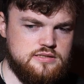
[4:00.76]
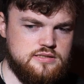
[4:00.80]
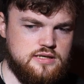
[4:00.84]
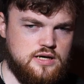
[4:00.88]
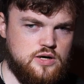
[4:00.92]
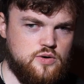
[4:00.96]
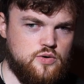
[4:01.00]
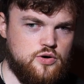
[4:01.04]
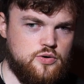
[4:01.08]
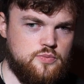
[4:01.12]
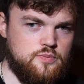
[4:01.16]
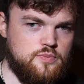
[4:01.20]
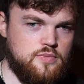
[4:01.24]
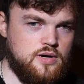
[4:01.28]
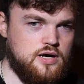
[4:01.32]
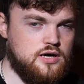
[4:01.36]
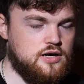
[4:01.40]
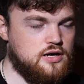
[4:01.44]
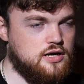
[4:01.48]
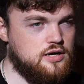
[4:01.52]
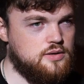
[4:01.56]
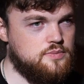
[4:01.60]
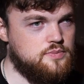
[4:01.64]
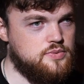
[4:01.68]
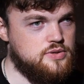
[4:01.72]
our
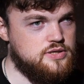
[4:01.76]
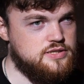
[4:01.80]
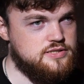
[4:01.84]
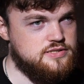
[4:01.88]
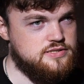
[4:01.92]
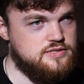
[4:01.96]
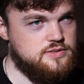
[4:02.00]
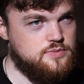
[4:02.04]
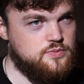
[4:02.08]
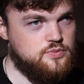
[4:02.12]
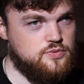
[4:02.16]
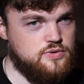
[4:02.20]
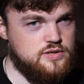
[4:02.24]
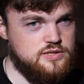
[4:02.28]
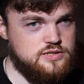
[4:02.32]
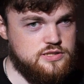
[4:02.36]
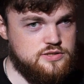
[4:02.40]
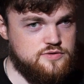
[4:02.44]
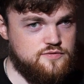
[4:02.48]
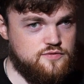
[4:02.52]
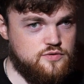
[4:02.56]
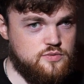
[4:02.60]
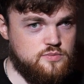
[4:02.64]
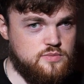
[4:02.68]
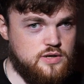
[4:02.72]
markup is
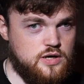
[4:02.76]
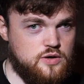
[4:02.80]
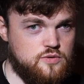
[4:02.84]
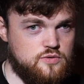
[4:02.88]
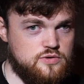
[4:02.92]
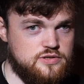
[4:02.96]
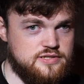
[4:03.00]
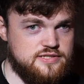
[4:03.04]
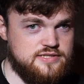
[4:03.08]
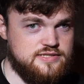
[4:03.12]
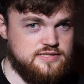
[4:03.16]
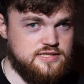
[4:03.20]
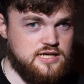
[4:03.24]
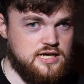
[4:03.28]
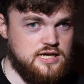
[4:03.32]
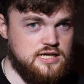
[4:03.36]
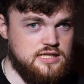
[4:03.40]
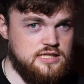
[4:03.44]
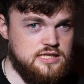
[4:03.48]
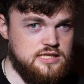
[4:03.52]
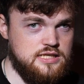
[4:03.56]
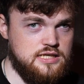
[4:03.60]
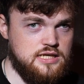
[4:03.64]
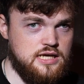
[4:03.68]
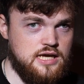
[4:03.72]
separated from our
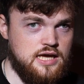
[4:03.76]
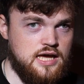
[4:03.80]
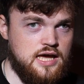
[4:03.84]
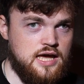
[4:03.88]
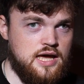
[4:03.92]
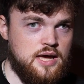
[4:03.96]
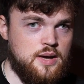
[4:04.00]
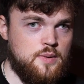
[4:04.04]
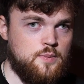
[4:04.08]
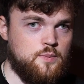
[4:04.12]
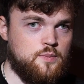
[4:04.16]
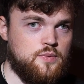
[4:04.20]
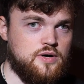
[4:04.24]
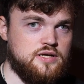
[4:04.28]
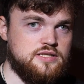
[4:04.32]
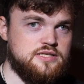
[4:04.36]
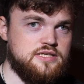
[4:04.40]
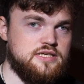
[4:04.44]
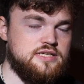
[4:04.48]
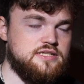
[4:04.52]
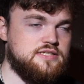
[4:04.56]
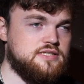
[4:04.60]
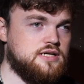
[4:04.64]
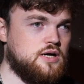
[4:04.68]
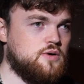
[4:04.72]
styling. But
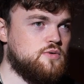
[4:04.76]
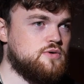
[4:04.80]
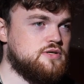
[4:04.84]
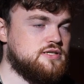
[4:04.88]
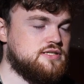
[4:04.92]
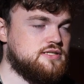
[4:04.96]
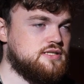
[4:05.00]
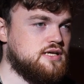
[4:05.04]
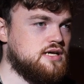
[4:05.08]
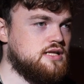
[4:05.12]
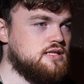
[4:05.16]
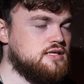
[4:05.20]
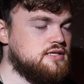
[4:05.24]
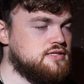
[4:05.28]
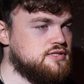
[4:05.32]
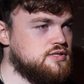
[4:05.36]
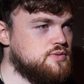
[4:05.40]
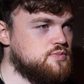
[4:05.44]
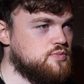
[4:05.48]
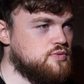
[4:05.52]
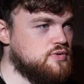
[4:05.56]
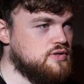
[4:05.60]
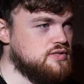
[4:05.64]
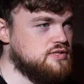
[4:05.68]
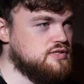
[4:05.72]
is our styling
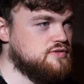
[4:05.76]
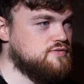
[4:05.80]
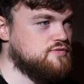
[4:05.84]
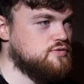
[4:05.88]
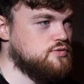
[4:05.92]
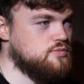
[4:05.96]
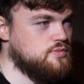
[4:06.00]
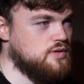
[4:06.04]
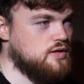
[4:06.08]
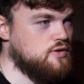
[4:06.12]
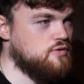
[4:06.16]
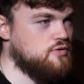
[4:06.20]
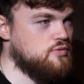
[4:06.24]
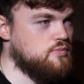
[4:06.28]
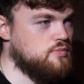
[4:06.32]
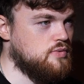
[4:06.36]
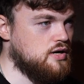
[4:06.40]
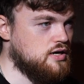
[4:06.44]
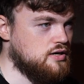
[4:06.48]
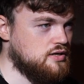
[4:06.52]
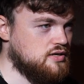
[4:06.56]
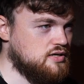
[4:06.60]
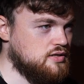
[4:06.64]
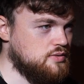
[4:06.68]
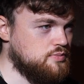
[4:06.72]
separated from our
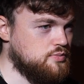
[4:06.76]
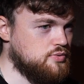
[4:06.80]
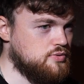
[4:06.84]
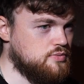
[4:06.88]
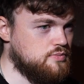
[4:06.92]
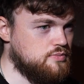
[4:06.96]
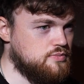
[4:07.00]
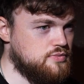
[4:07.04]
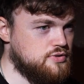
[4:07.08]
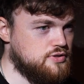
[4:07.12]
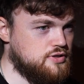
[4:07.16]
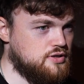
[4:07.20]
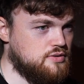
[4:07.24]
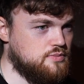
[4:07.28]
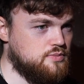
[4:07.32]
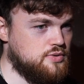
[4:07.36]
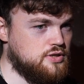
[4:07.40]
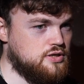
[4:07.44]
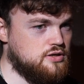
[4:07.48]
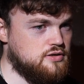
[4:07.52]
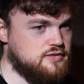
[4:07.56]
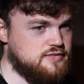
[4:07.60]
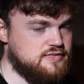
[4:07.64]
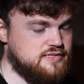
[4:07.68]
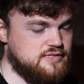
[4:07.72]
markup?
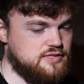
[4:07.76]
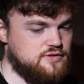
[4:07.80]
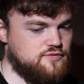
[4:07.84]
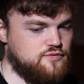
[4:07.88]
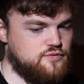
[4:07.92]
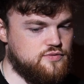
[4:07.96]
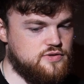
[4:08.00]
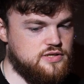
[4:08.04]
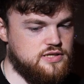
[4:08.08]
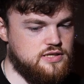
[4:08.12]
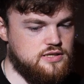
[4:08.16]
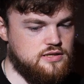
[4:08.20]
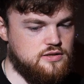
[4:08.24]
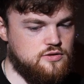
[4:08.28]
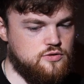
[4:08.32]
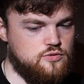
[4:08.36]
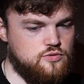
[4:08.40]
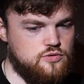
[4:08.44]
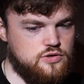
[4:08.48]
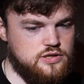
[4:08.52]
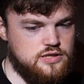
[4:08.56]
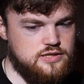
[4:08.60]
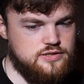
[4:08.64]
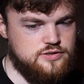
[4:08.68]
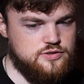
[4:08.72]
Because if we
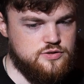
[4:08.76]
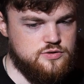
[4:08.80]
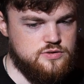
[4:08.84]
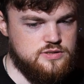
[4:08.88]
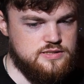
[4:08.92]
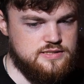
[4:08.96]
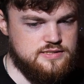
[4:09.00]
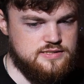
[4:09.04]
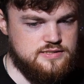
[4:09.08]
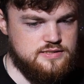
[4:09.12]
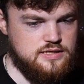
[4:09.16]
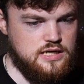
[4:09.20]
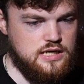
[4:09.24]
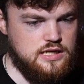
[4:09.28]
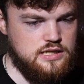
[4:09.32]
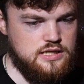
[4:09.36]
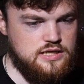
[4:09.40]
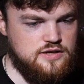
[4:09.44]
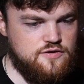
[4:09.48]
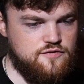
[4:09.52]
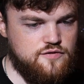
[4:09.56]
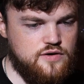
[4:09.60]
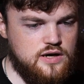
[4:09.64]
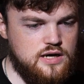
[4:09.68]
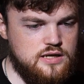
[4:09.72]
look into the
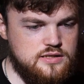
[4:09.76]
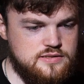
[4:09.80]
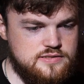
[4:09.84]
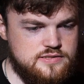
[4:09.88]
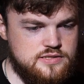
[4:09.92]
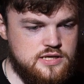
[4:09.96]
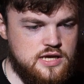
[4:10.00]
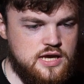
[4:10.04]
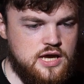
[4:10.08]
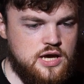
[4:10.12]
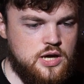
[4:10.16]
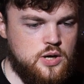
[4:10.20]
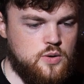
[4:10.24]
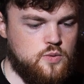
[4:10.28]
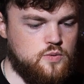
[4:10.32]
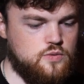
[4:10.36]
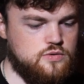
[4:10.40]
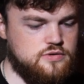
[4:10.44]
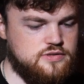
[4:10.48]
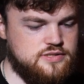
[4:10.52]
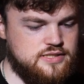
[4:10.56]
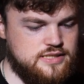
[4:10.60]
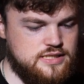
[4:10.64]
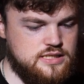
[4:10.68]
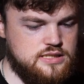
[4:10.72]
styling files,
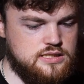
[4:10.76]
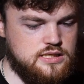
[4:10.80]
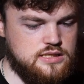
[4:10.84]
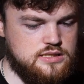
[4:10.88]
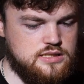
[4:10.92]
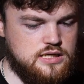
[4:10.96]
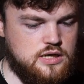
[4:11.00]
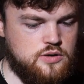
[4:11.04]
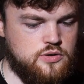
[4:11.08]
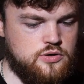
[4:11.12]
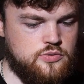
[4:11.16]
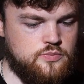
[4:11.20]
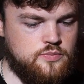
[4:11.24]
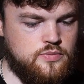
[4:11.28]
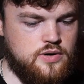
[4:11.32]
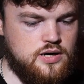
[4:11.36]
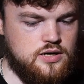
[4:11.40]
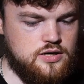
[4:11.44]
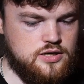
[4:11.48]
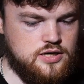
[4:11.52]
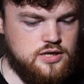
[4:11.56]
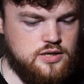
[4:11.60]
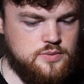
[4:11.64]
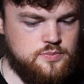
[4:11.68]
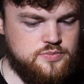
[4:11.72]
we'll see that our
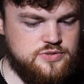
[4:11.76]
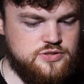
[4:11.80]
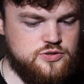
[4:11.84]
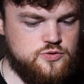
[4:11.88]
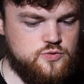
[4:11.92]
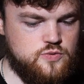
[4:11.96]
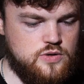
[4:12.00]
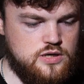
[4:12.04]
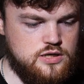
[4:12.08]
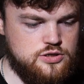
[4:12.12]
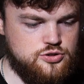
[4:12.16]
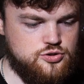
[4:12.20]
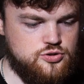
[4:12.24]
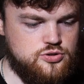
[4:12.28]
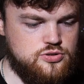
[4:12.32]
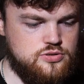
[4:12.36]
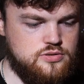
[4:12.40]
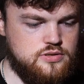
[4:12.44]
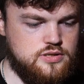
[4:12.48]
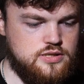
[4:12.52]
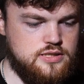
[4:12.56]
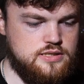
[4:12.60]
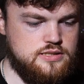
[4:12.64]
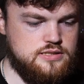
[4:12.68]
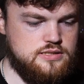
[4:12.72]
markup structure
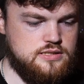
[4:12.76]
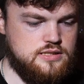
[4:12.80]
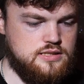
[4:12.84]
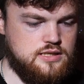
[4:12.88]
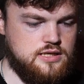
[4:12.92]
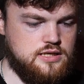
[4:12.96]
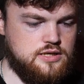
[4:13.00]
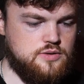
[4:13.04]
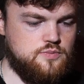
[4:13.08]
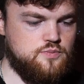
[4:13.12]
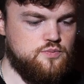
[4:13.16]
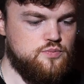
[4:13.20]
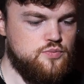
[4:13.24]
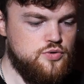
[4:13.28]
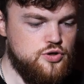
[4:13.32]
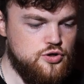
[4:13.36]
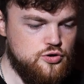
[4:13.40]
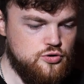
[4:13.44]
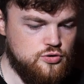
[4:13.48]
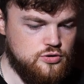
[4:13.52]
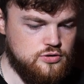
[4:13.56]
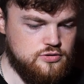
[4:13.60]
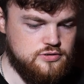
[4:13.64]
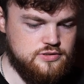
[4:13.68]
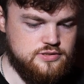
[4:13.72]
is like
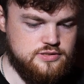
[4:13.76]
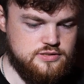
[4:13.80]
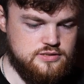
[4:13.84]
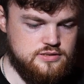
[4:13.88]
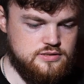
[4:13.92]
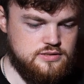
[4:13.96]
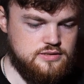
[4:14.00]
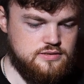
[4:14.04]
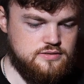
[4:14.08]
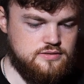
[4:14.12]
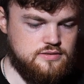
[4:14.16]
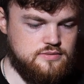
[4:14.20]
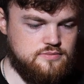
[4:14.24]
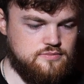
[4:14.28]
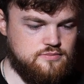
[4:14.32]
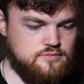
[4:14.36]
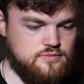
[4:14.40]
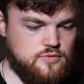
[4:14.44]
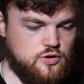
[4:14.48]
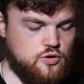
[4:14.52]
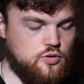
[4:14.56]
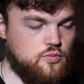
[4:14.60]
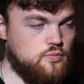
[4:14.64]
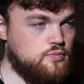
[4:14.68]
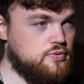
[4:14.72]
mirrored
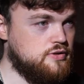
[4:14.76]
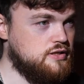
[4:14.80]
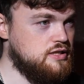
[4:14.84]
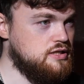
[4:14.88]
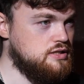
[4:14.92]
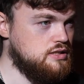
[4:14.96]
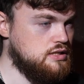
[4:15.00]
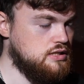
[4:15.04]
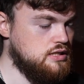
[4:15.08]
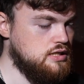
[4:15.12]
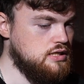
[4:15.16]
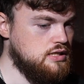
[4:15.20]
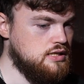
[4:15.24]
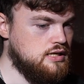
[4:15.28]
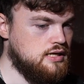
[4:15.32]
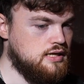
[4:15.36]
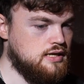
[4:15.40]
completely.